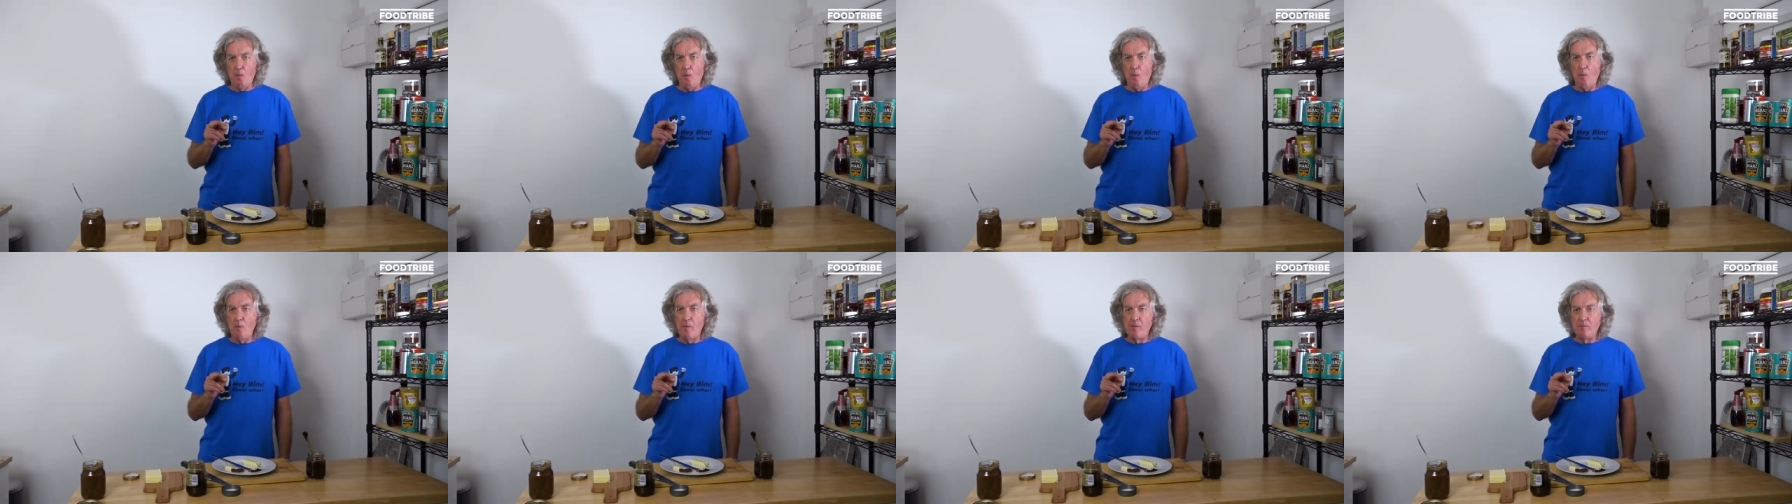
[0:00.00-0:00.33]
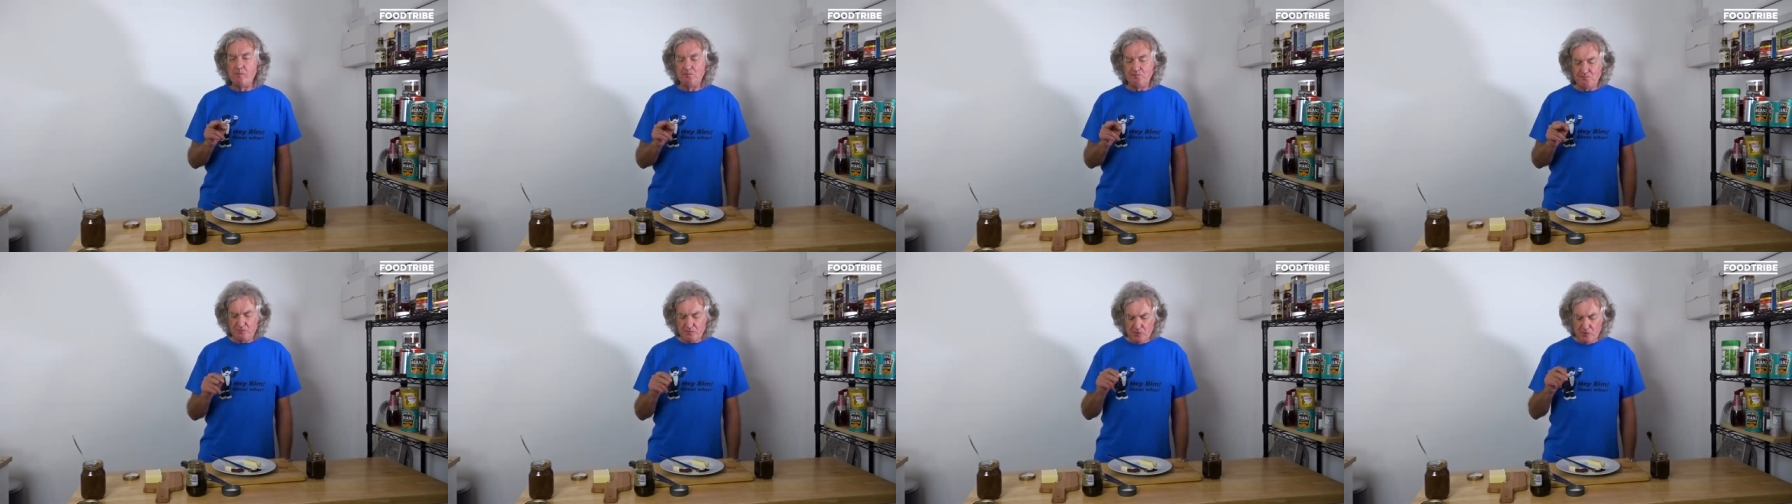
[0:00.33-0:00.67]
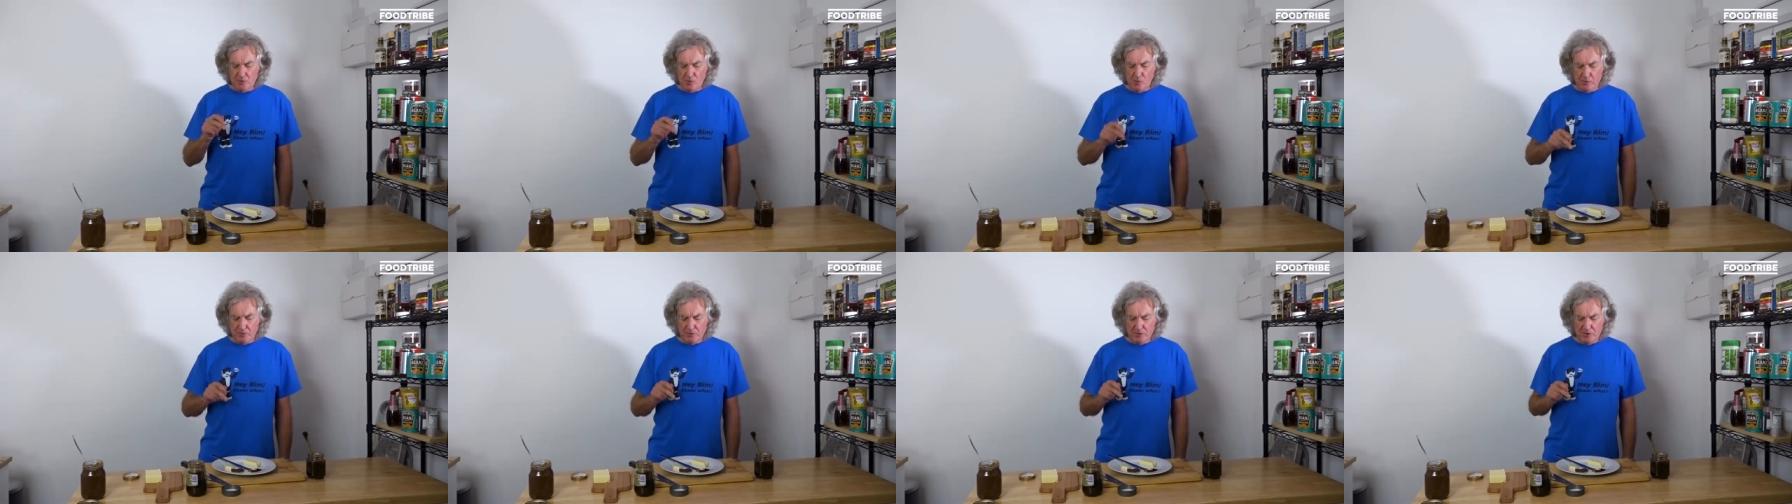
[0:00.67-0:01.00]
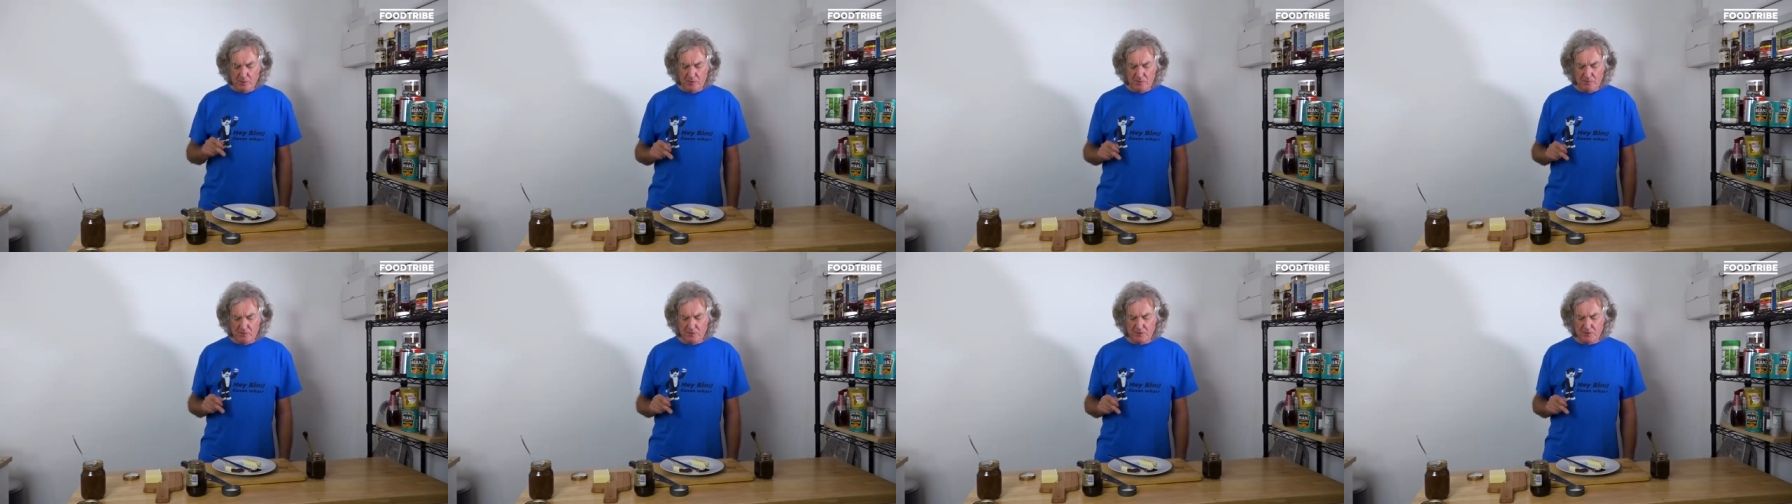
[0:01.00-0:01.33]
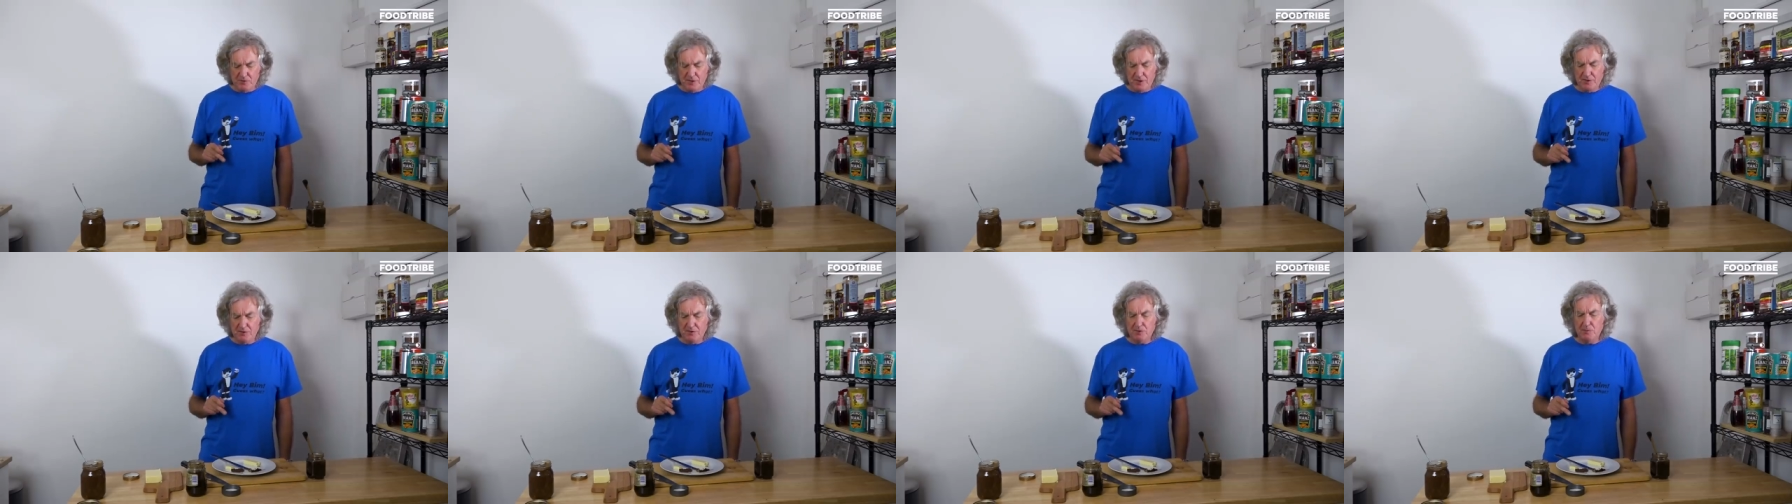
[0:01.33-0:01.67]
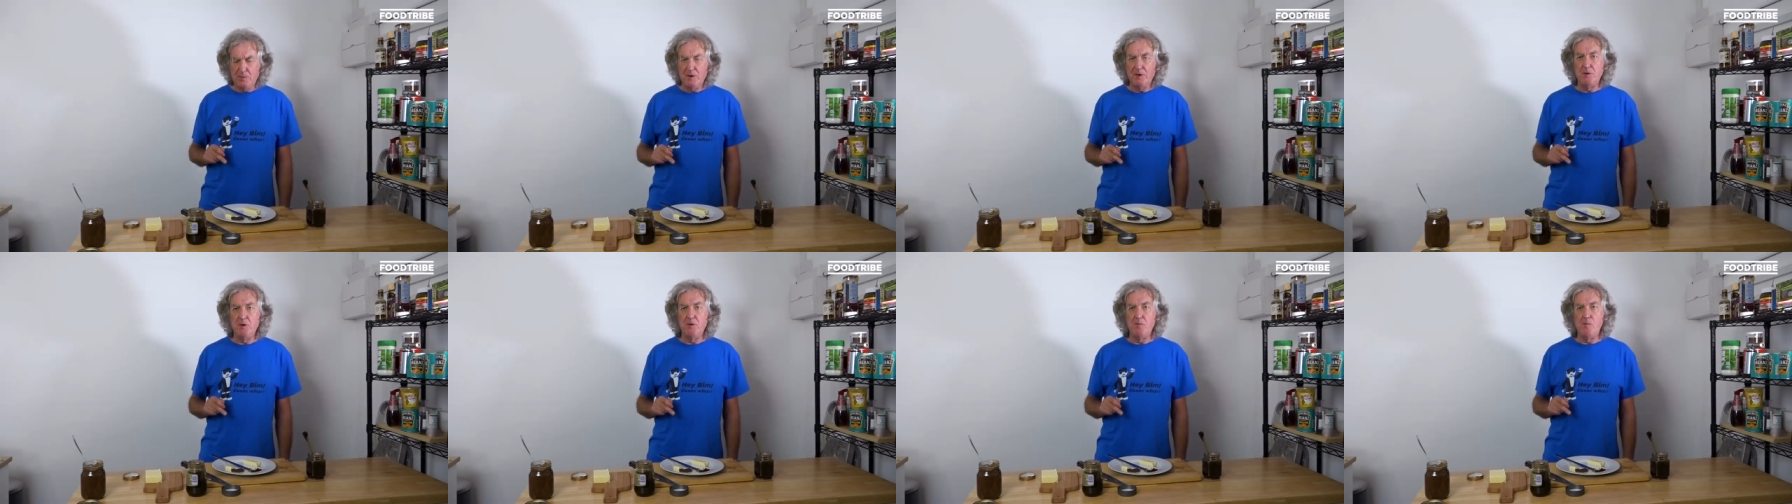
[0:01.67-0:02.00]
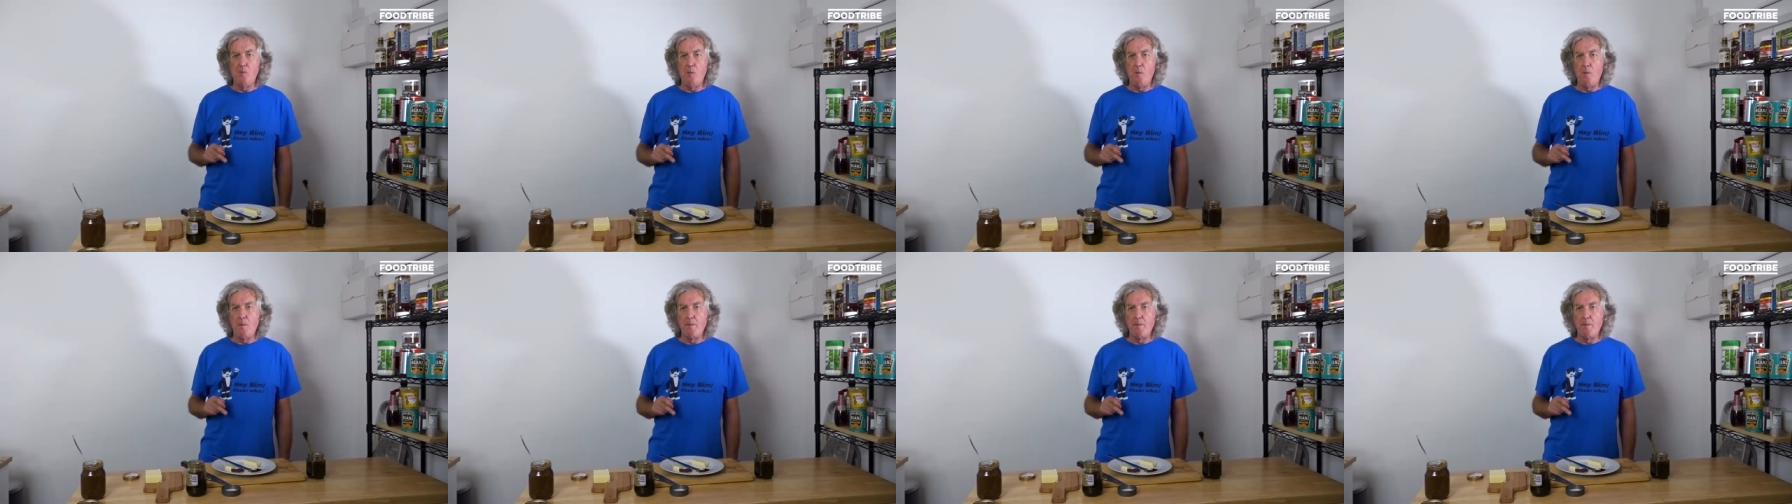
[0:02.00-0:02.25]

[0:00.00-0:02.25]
Mm -hmm do you want to come in for a second opinion?